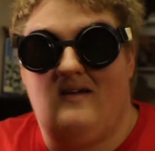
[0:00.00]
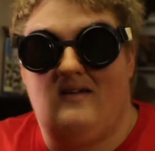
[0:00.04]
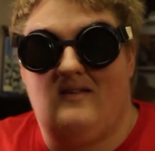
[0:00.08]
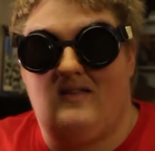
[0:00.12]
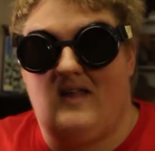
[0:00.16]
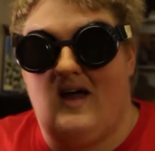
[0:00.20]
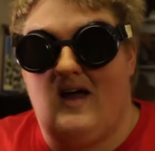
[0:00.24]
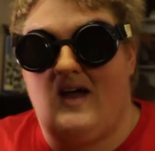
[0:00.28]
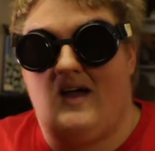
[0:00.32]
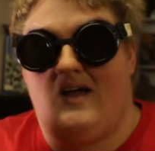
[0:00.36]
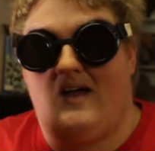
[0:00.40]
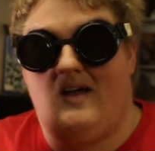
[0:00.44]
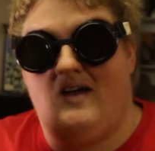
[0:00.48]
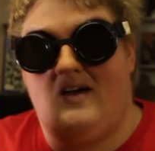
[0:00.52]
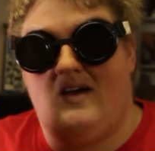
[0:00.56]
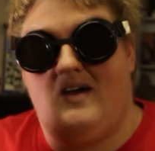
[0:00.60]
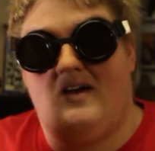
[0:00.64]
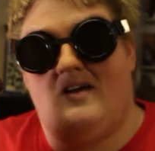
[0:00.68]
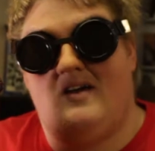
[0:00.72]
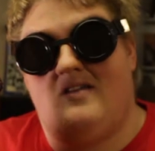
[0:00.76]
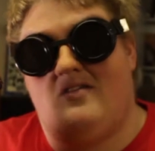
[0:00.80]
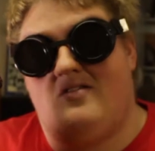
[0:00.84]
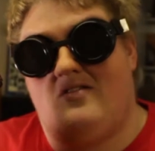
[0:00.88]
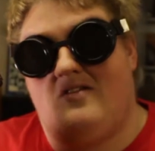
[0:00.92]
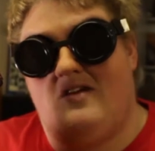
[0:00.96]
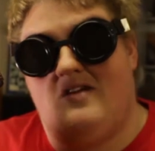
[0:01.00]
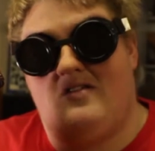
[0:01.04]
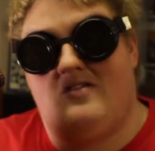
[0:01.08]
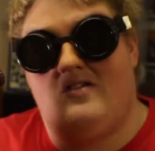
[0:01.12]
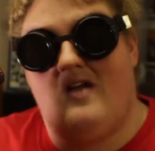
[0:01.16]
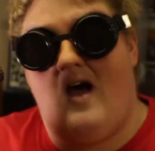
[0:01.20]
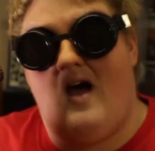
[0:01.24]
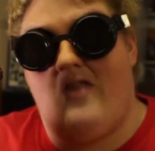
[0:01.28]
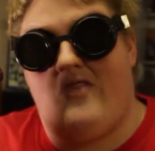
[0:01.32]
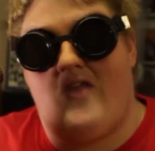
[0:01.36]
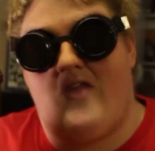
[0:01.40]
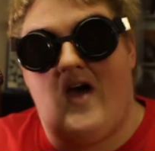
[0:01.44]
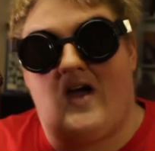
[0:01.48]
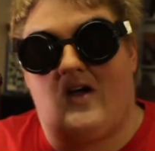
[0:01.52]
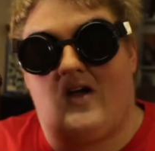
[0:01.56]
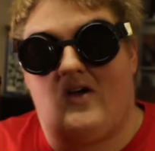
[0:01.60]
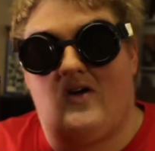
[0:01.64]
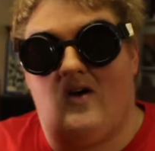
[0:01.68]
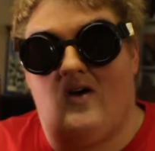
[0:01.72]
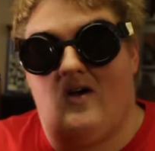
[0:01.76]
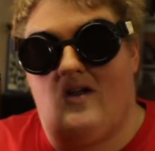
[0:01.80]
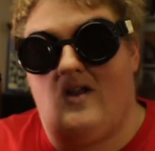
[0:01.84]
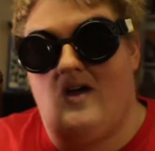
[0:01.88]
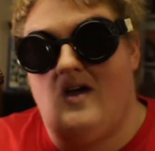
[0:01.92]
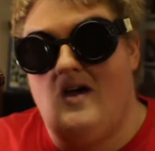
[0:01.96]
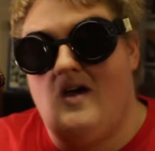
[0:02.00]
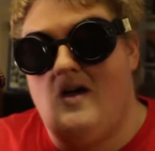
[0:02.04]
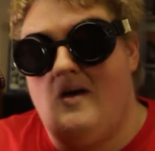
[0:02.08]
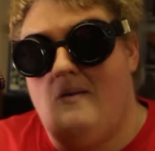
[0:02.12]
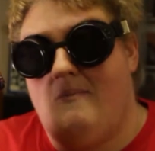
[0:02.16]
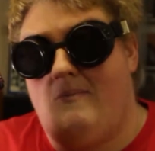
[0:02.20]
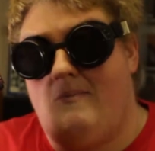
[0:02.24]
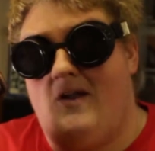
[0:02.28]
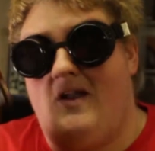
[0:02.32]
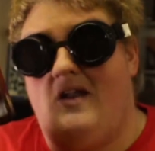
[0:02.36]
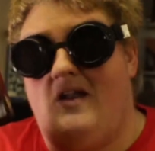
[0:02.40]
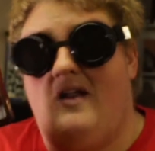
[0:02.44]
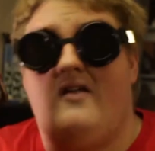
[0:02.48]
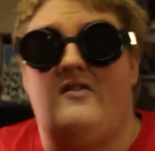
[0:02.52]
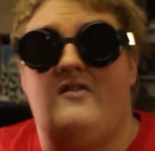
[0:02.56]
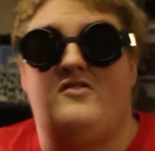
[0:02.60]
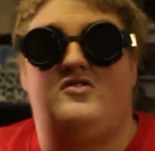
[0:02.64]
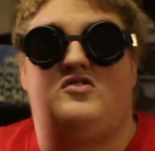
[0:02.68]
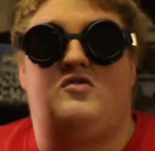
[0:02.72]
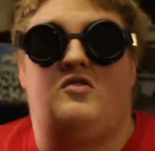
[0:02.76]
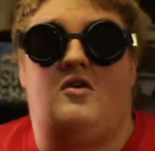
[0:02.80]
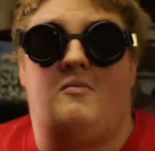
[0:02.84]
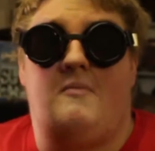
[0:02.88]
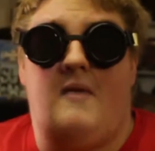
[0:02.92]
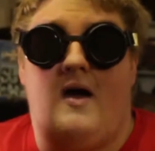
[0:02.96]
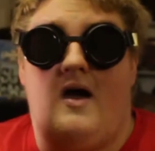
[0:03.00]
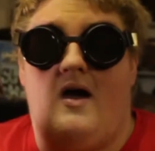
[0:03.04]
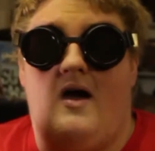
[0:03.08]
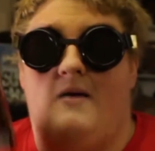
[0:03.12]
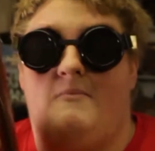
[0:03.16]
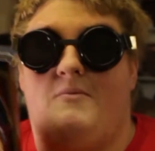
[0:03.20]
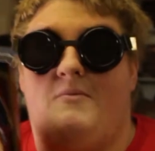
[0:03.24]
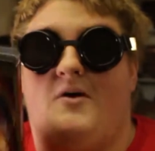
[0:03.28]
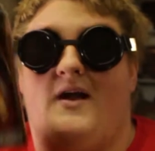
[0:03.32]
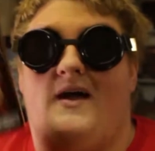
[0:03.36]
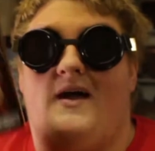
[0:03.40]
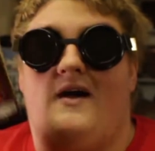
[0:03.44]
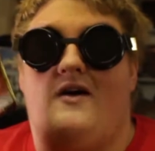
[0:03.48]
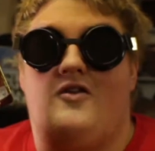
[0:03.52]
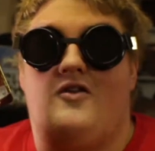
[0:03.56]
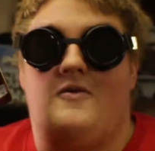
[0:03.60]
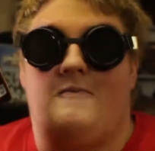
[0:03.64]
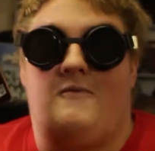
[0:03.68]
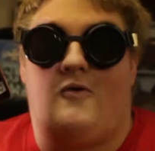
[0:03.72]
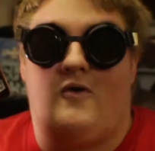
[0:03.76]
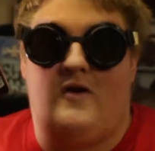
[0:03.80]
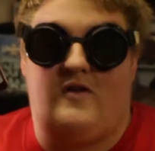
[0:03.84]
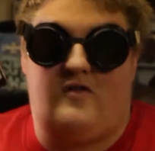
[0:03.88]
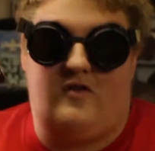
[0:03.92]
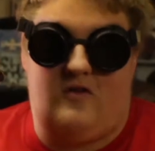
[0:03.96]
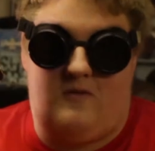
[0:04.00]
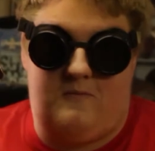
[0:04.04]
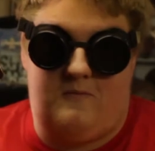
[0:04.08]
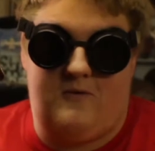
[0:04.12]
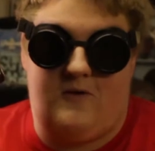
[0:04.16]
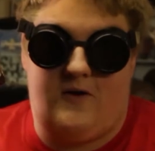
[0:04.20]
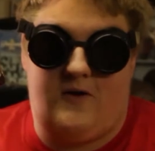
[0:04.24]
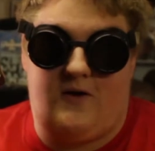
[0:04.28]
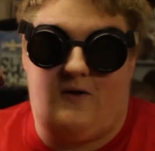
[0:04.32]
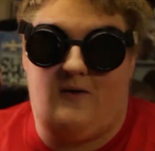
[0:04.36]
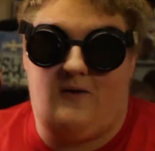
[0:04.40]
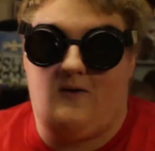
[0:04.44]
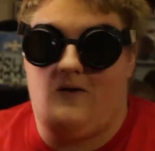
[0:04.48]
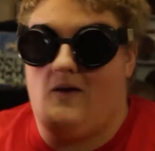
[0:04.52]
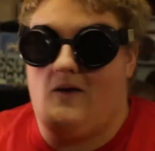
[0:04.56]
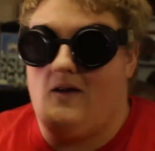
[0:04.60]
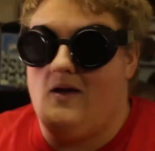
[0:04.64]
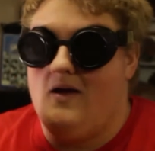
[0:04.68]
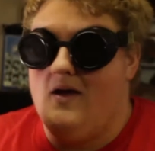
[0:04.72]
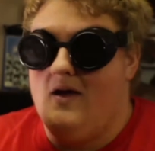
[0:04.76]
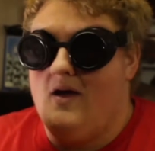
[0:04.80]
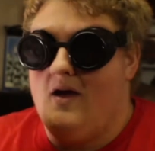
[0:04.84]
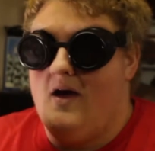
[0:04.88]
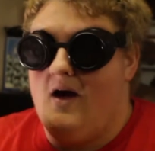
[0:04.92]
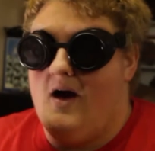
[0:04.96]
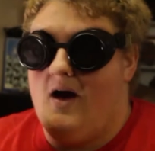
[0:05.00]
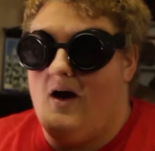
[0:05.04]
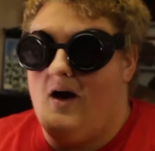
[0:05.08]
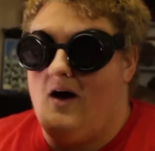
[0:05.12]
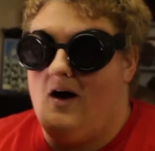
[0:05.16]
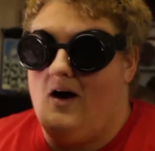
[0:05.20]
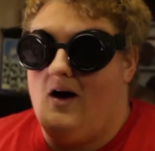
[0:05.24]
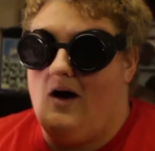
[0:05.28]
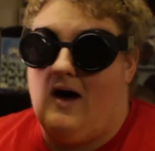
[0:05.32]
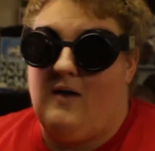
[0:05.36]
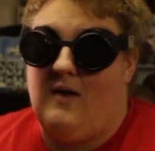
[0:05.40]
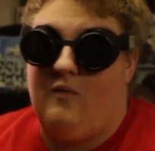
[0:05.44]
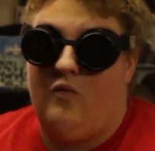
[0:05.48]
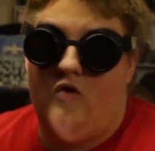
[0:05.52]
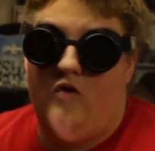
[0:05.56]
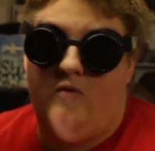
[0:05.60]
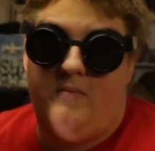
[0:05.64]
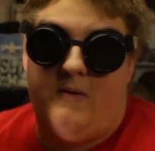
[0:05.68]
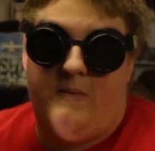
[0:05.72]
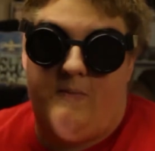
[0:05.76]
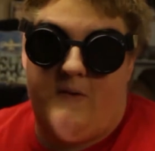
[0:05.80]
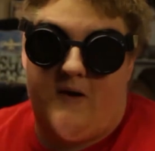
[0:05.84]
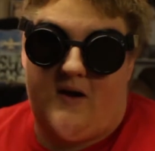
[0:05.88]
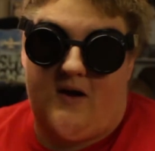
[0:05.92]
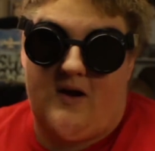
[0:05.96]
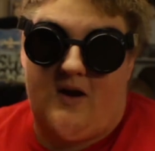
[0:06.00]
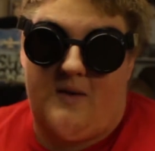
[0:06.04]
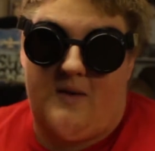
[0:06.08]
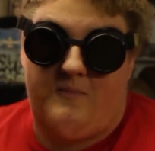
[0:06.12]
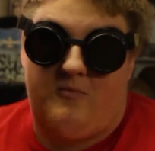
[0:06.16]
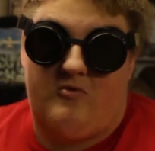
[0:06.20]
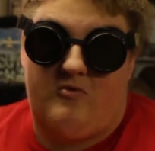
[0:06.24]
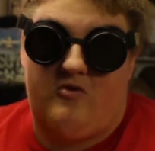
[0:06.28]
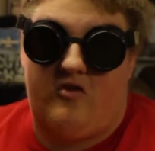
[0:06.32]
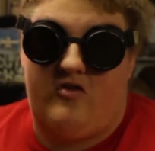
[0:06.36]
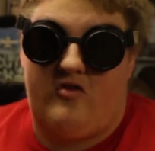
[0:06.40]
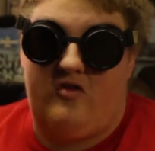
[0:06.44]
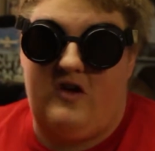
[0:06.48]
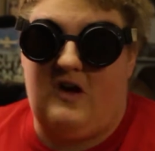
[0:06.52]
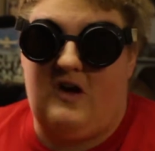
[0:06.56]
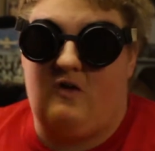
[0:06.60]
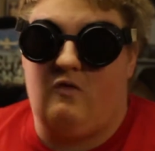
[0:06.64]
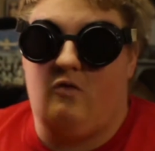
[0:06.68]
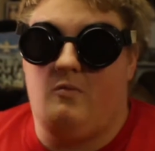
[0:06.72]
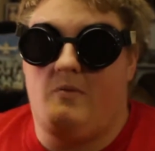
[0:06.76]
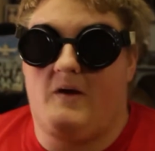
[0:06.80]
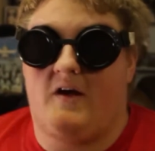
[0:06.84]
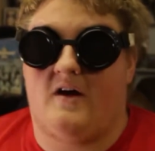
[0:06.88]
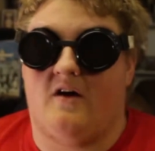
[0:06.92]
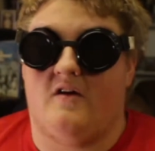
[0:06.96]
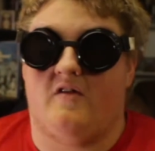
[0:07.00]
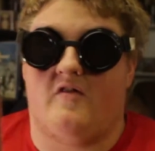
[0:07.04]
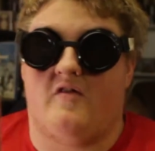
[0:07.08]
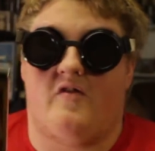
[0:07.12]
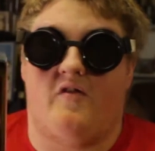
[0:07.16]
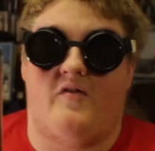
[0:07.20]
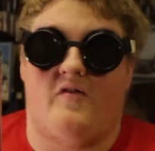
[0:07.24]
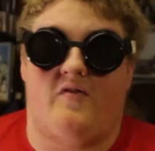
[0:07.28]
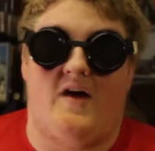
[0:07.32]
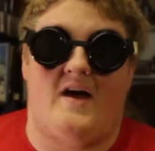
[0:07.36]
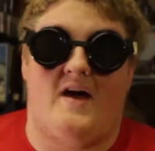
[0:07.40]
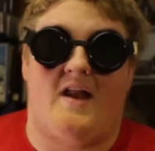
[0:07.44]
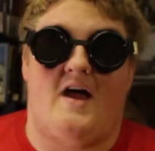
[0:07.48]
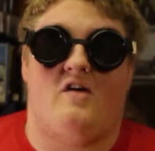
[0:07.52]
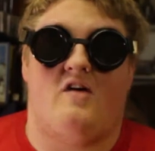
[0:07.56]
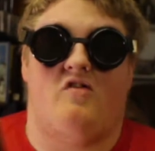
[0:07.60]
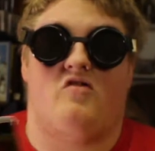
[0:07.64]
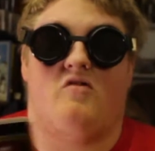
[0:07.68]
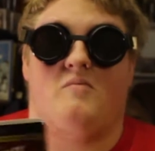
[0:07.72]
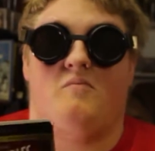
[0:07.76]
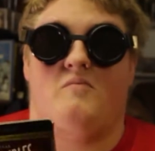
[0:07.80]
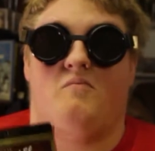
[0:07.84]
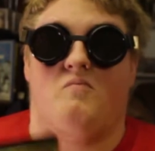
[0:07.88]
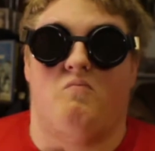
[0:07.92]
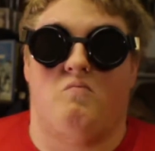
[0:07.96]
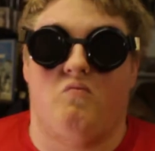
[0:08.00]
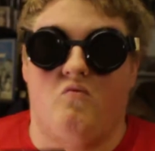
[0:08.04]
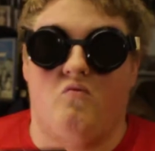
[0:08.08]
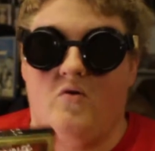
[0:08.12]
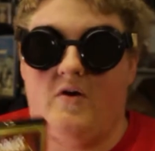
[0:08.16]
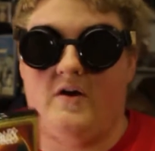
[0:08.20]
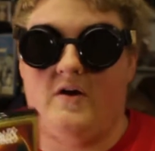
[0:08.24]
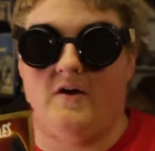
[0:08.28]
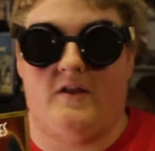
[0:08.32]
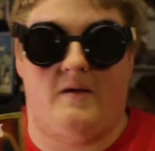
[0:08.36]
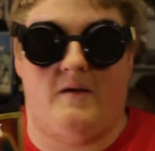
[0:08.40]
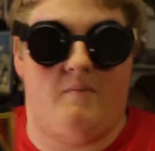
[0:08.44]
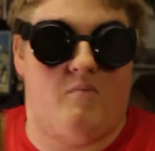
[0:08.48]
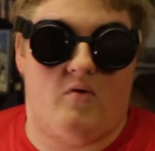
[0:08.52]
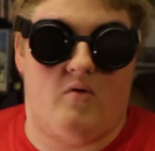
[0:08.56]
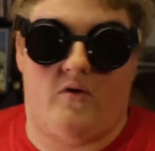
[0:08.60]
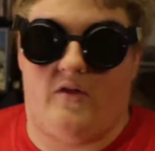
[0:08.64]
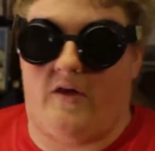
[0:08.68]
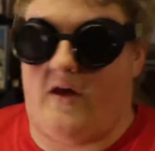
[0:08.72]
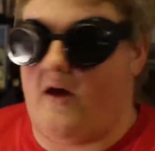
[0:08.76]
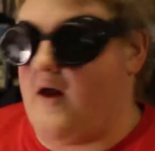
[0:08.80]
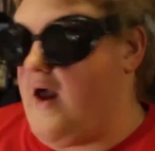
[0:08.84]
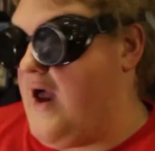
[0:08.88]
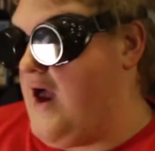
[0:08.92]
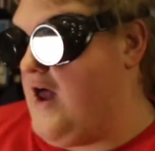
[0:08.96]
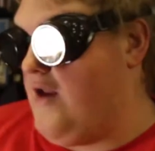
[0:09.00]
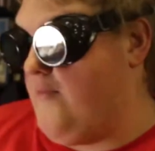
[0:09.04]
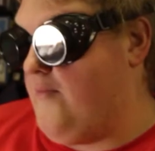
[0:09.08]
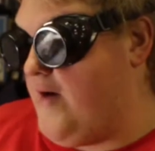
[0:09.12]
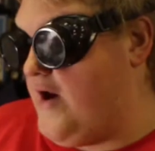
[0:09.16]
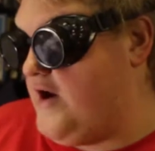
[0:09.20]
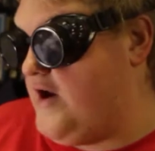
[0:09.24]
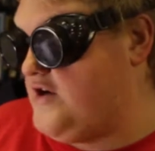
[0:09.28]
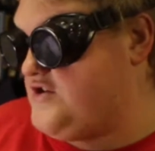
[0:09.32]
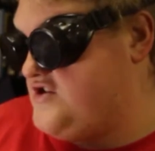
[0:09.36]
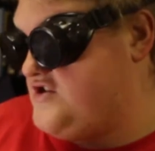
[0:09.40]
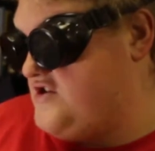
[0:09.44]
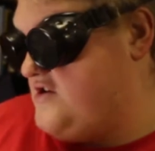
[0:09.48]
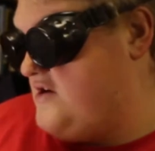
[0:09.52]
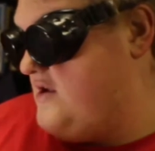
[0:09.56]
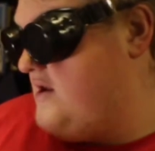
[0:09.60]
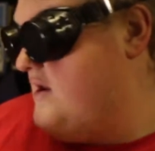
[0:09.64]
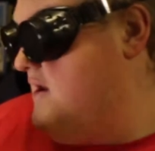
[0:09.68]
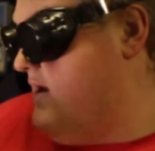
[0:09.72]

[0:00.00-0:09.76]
Like, it's it's not that good. But at other but at other points, it's pretty good. Uh, I will be picking up the sequel because that has some really brilliant animation.